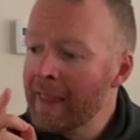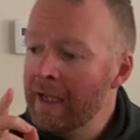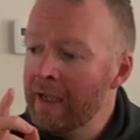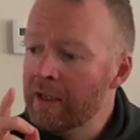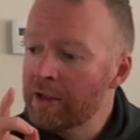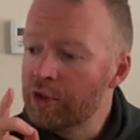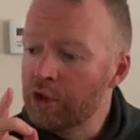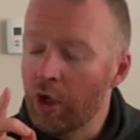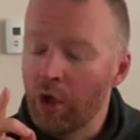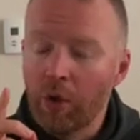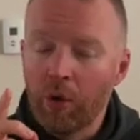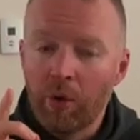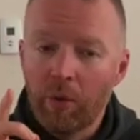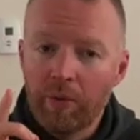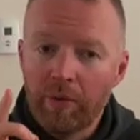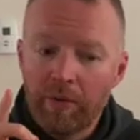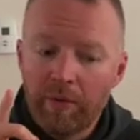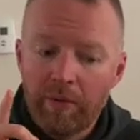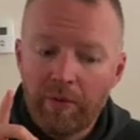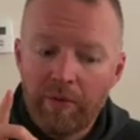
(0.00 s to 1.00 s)

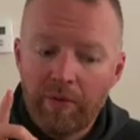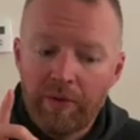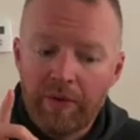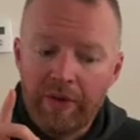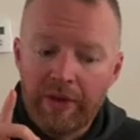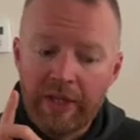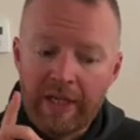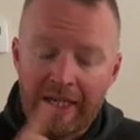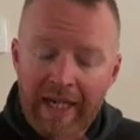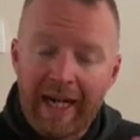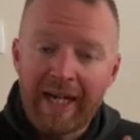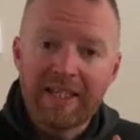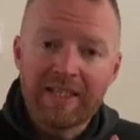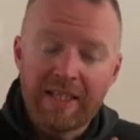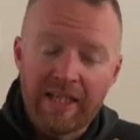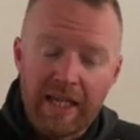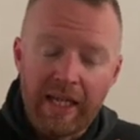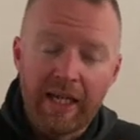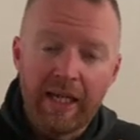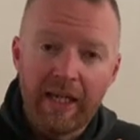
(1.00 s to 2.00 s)
So the next
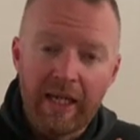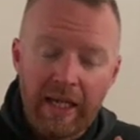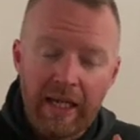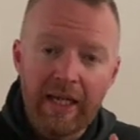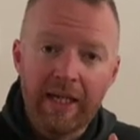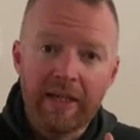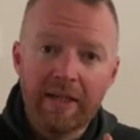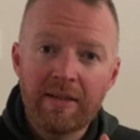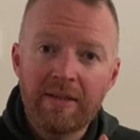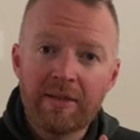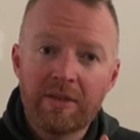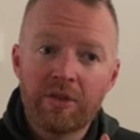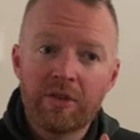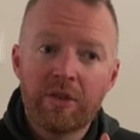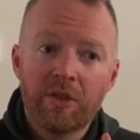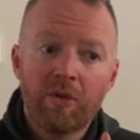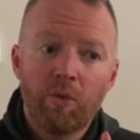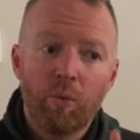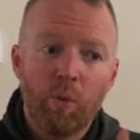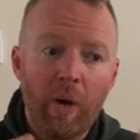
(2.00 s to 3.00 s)
thing
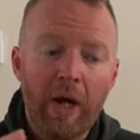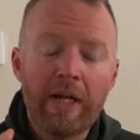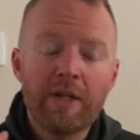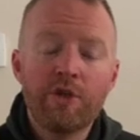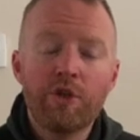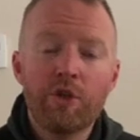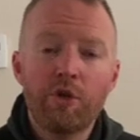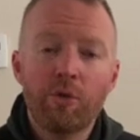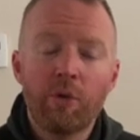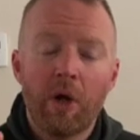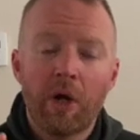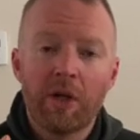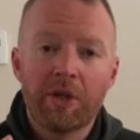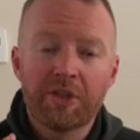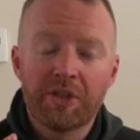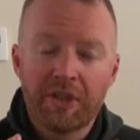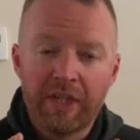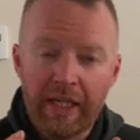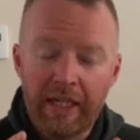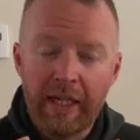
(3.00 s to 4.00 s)
is, when you are
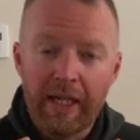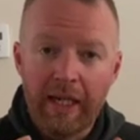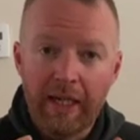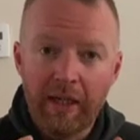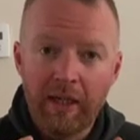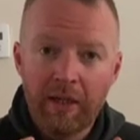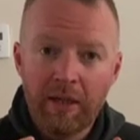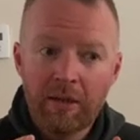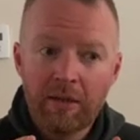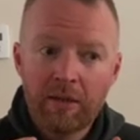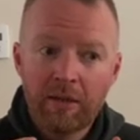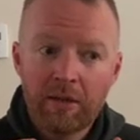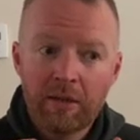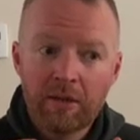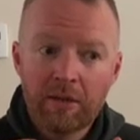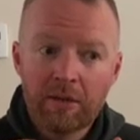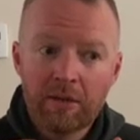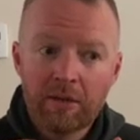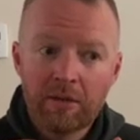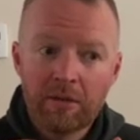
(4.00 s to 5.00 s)
skinning,
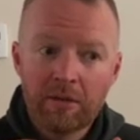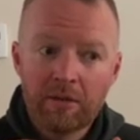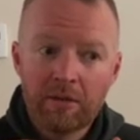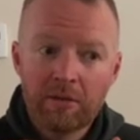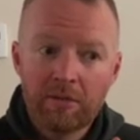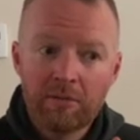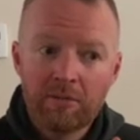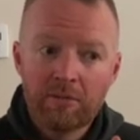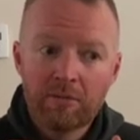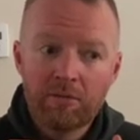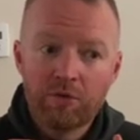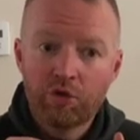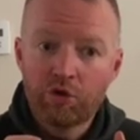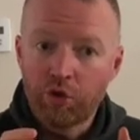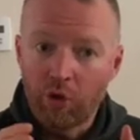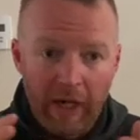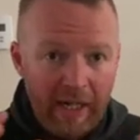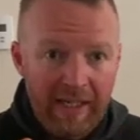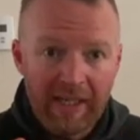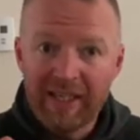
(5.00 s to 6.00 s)

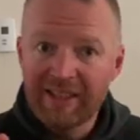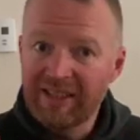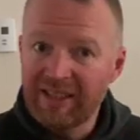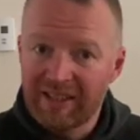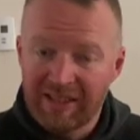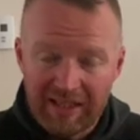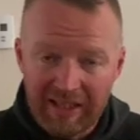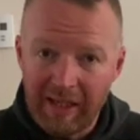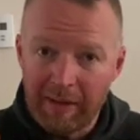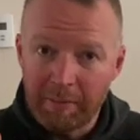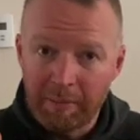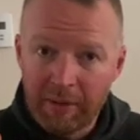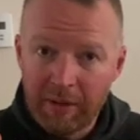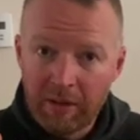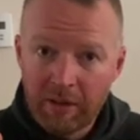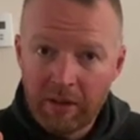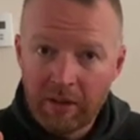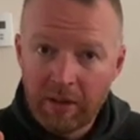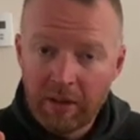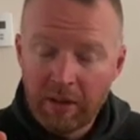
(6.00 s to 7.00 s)
try not to slip.
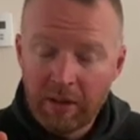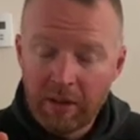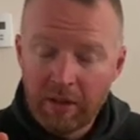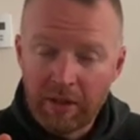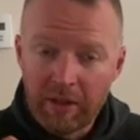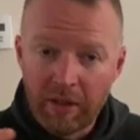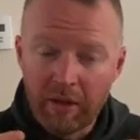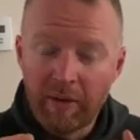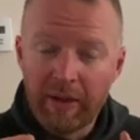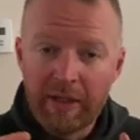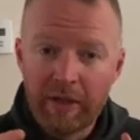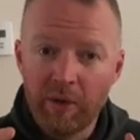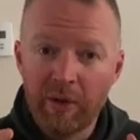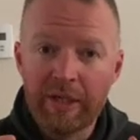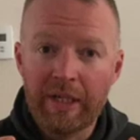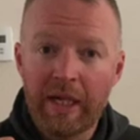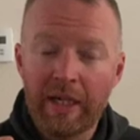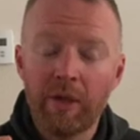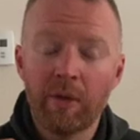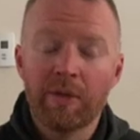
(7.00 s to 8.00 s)
You know, I
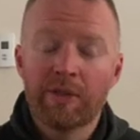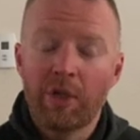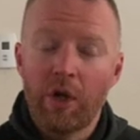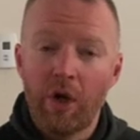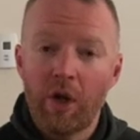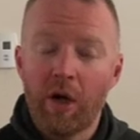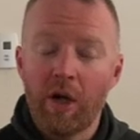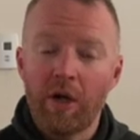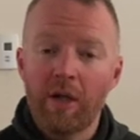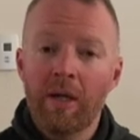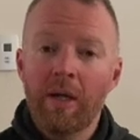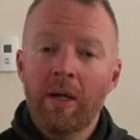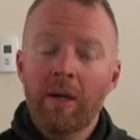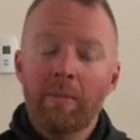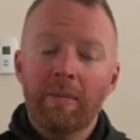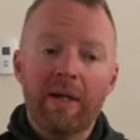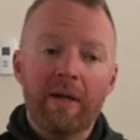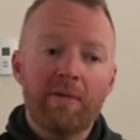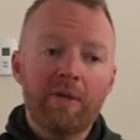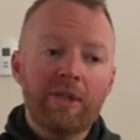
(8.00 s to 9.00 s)
know it's hard,
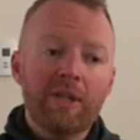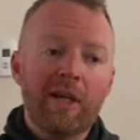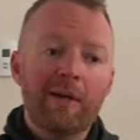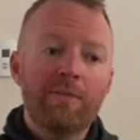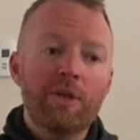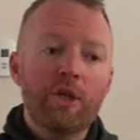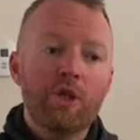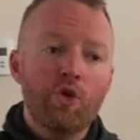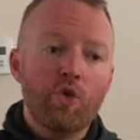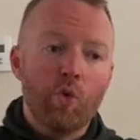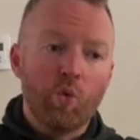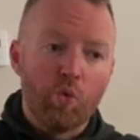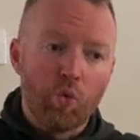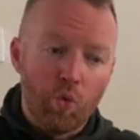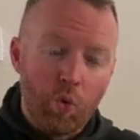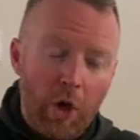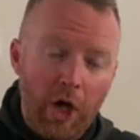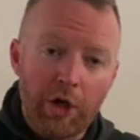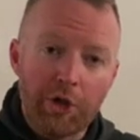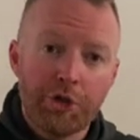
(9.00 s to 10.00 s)
but every time that you
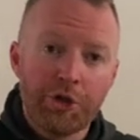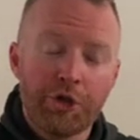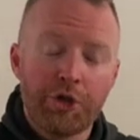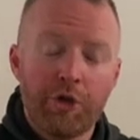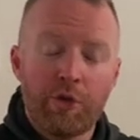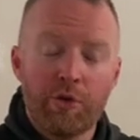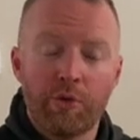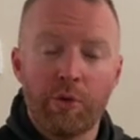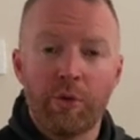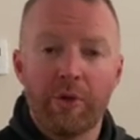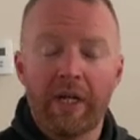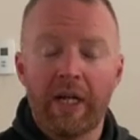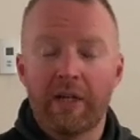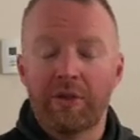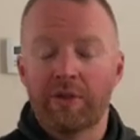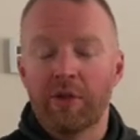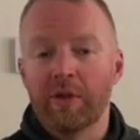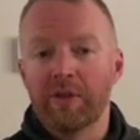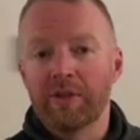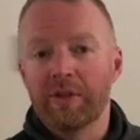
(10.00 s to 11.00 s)
rush through kick
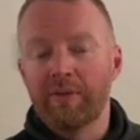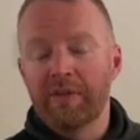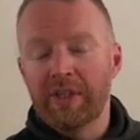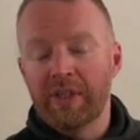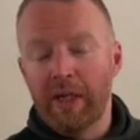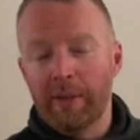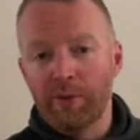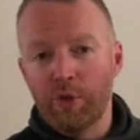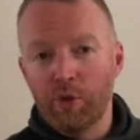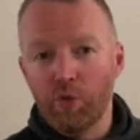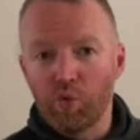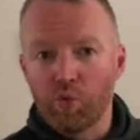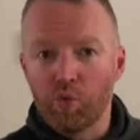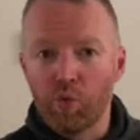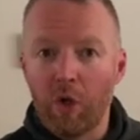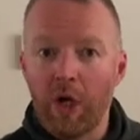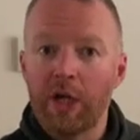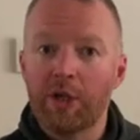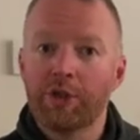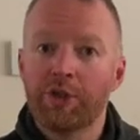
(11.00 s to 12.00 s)
turns, every time you
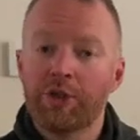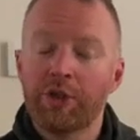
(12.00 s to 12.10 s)
rush